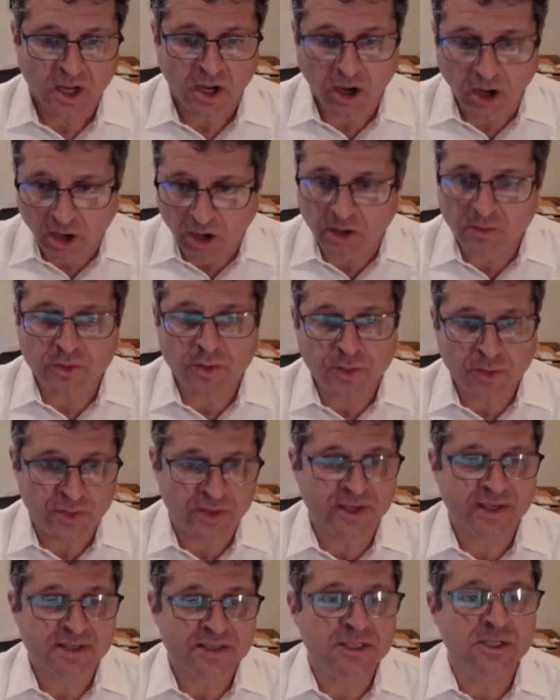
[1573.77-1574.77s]
All the
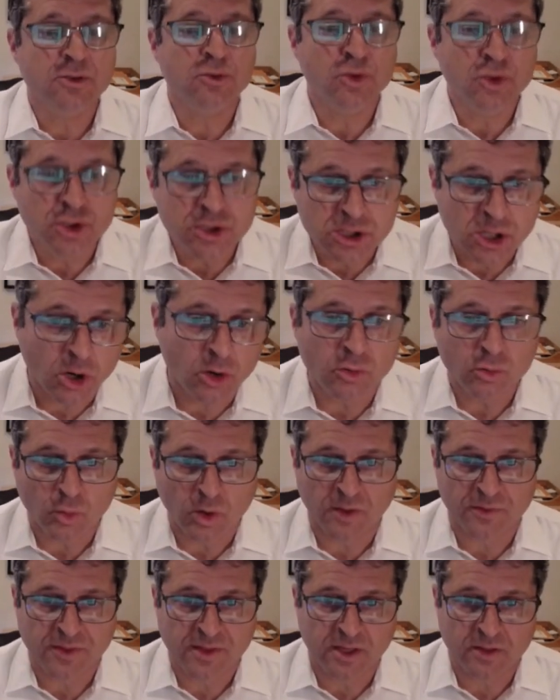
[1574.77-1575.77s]
things you don't
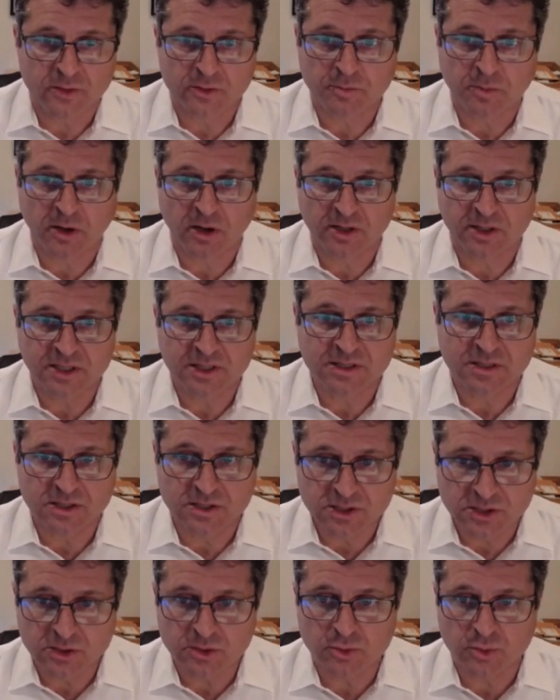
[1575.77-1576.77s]
want the other party to
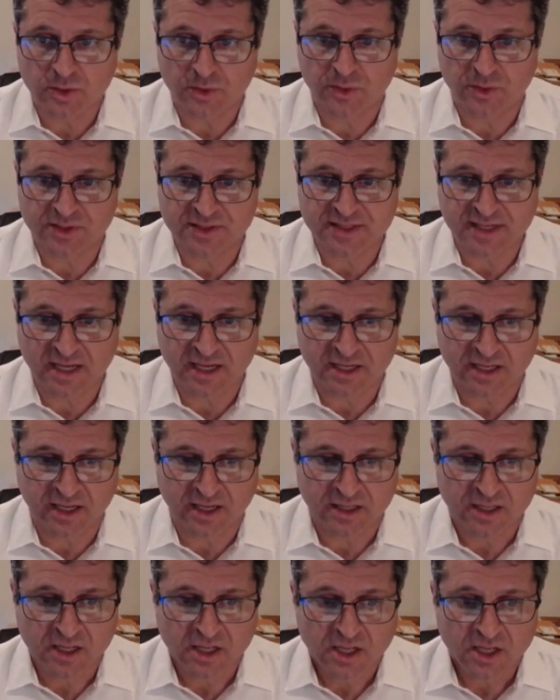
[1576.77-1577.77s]
do with the data,
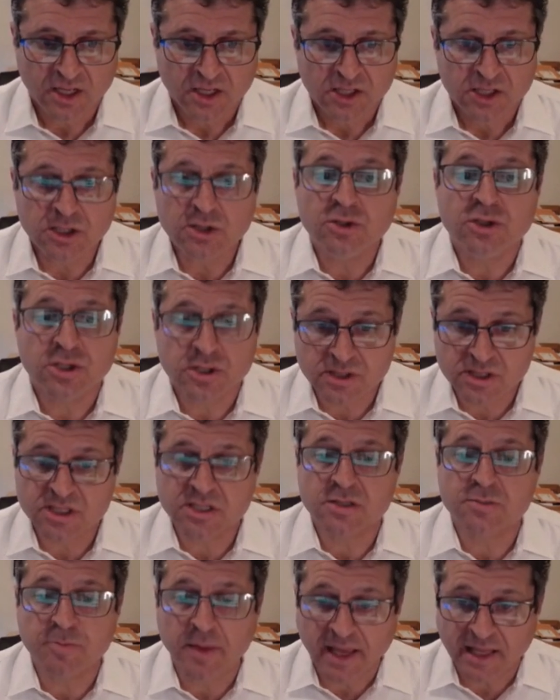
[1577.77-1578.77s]
you should
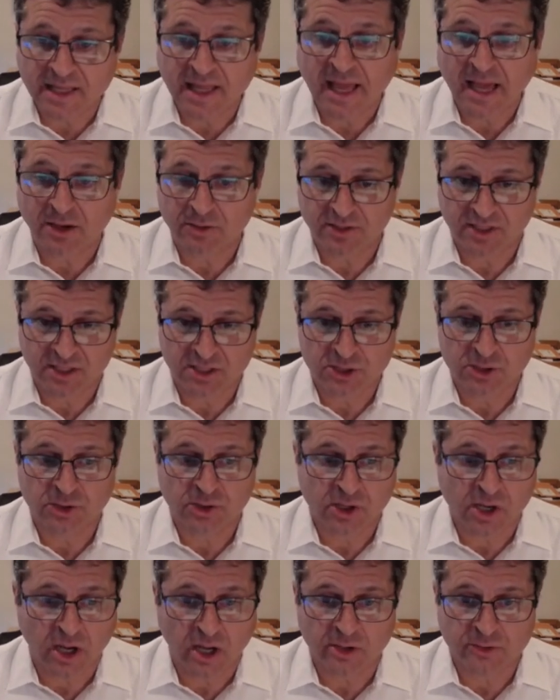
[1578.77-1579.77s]
spell out in your
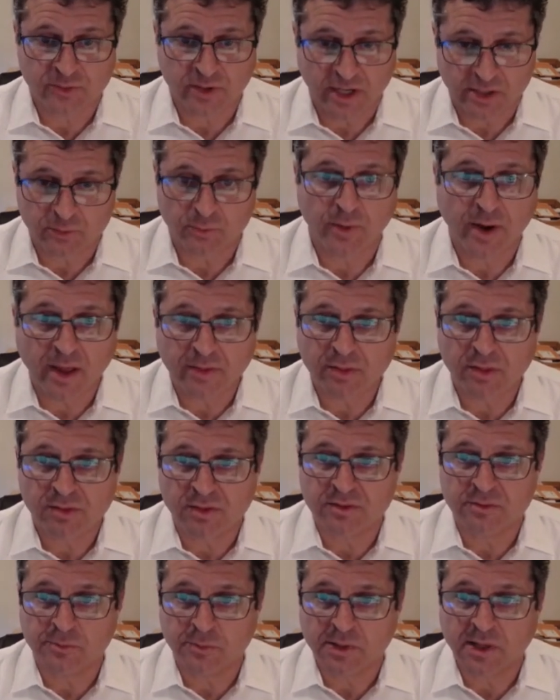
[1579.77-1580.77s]
contract rather
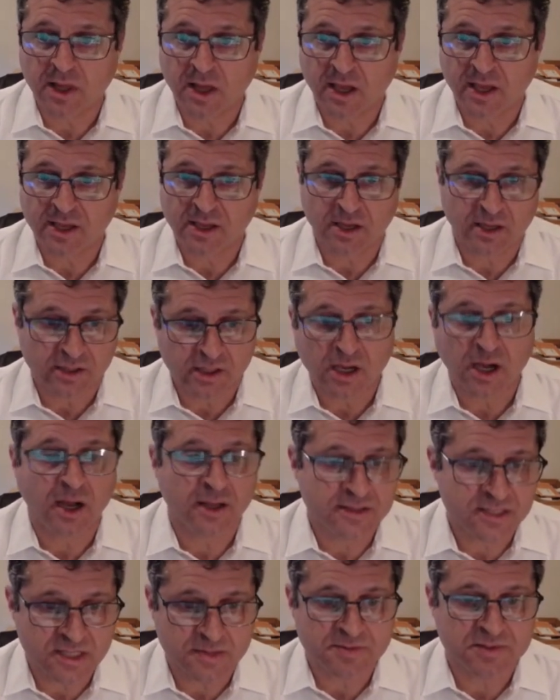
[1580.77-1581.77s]
than relying on
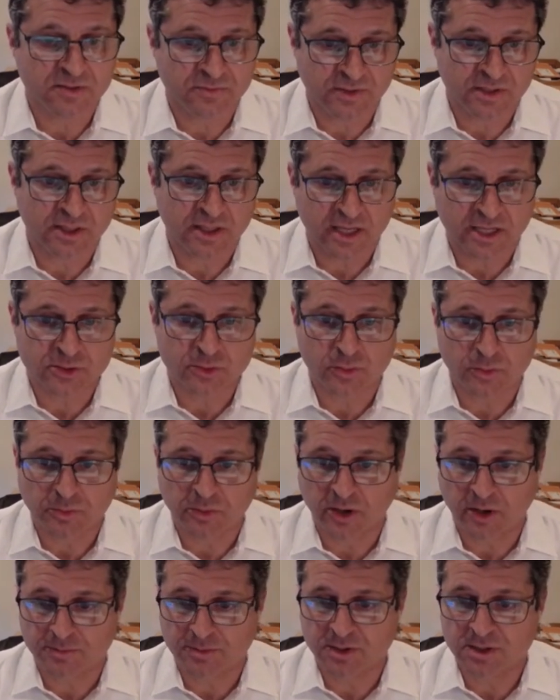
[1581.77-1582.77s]
concepts of intellectual
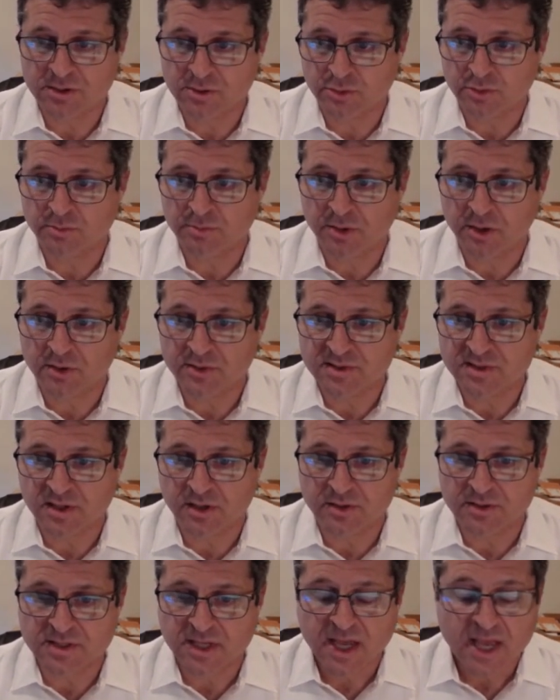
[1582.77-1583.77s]
property to impose
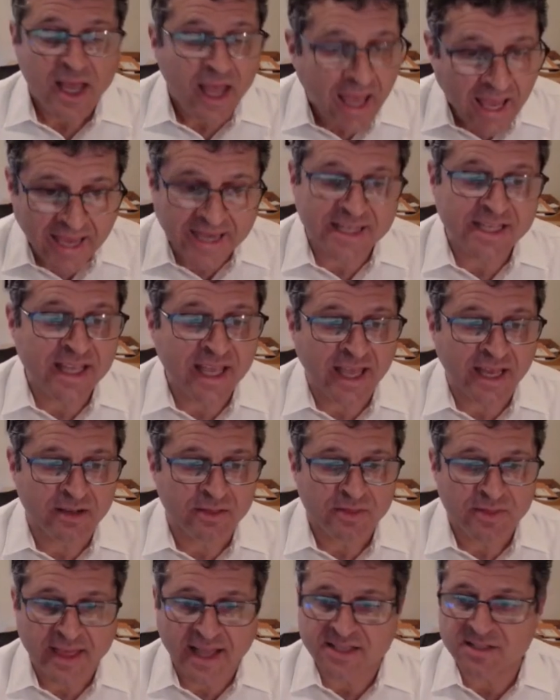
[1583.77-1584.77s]
those. And again,
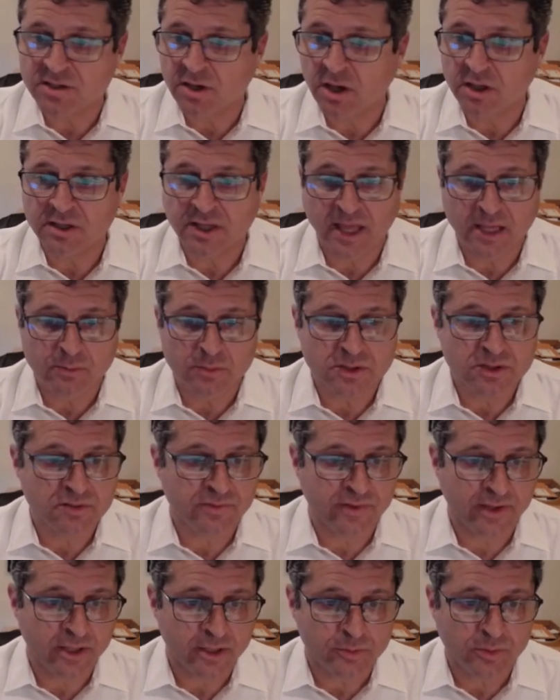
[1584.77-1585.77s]
that's all language
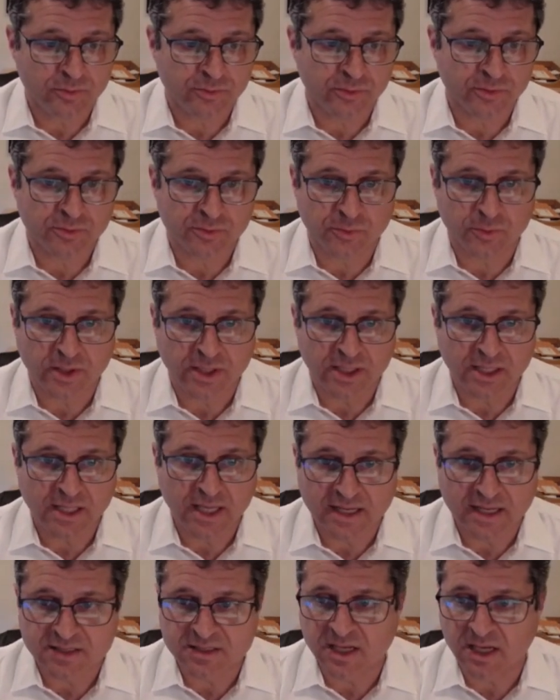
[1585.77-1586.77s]
available for free
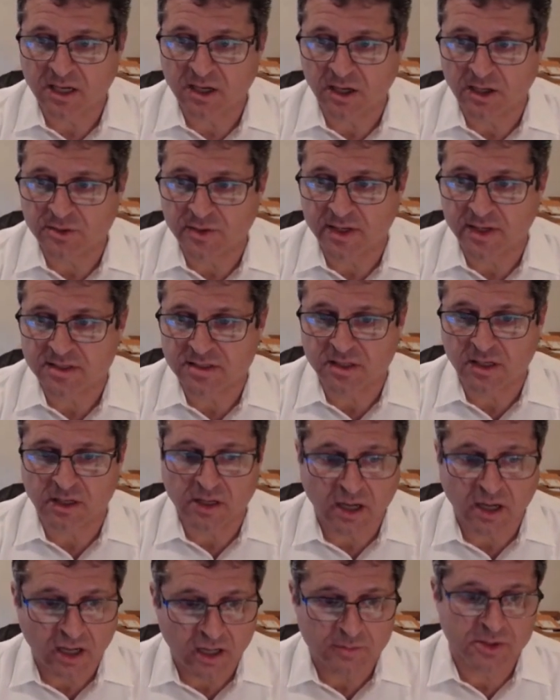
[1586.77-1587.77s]
at
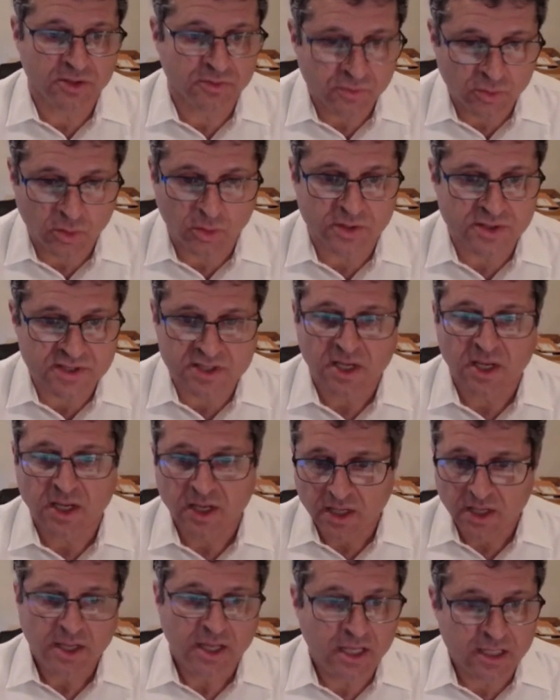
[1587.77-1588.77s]
techcontracts.com. And of course,
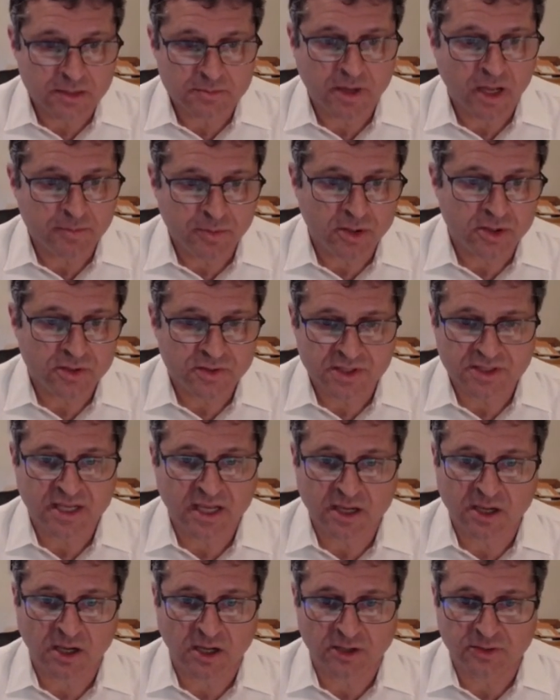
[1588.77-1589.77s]
in my book, the
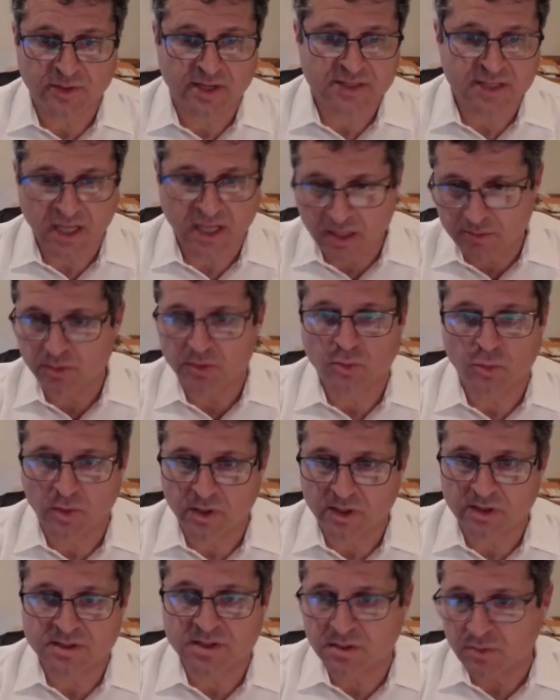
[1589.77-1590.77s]
Tech Contracts Handbook,
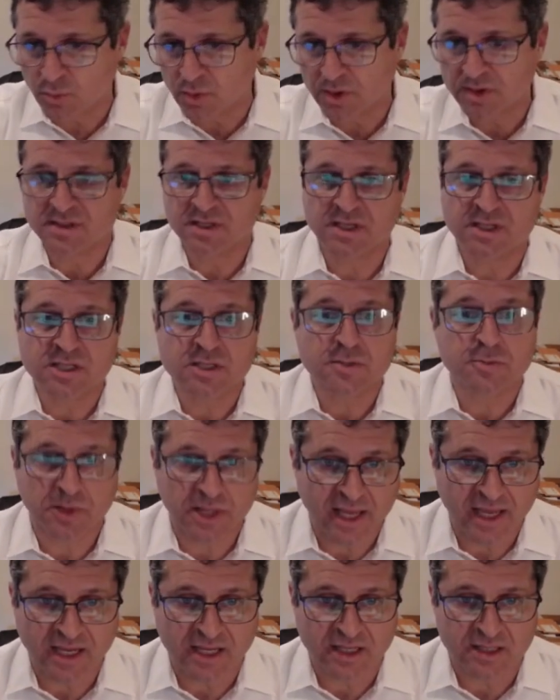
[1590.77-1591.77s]
where it's
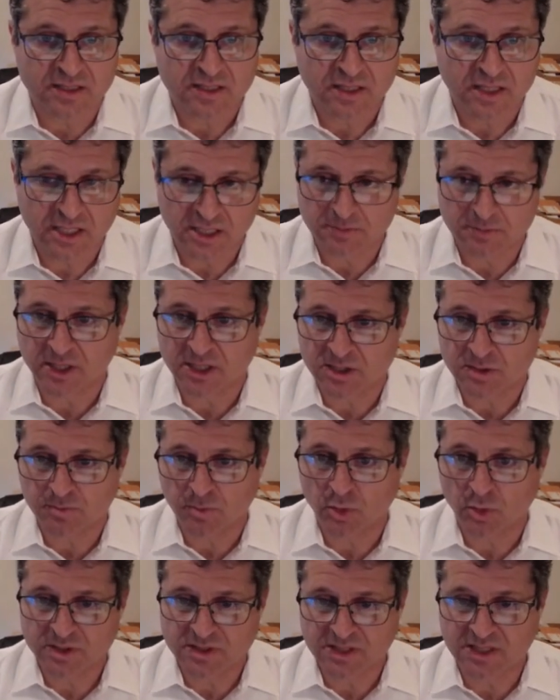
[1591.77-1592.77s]
explained in much
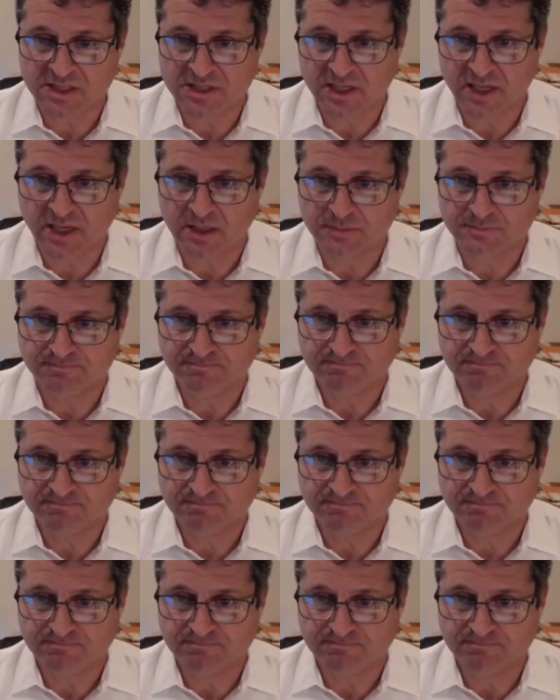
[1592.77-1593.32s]
more detail.